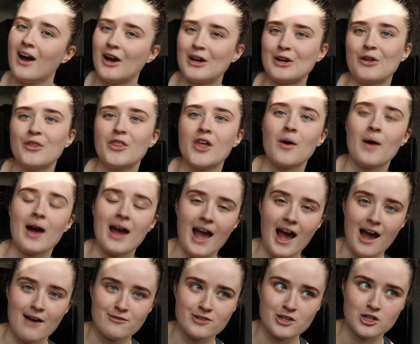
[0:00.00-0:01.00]
And although I
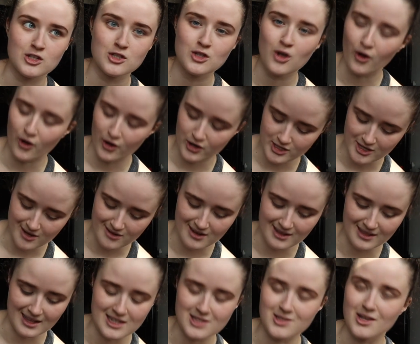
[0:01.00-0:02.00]
have just taught a yoga
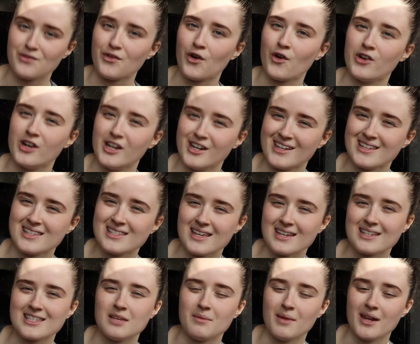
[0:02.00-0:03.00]
class, I've already done
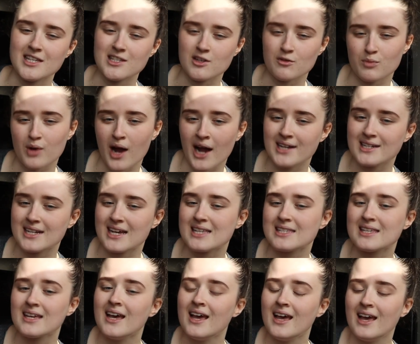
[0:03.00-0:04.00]
60 minutes of
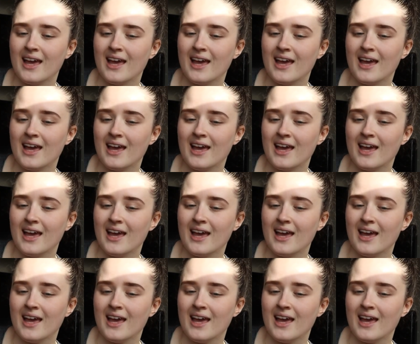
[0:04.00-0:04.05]
practice,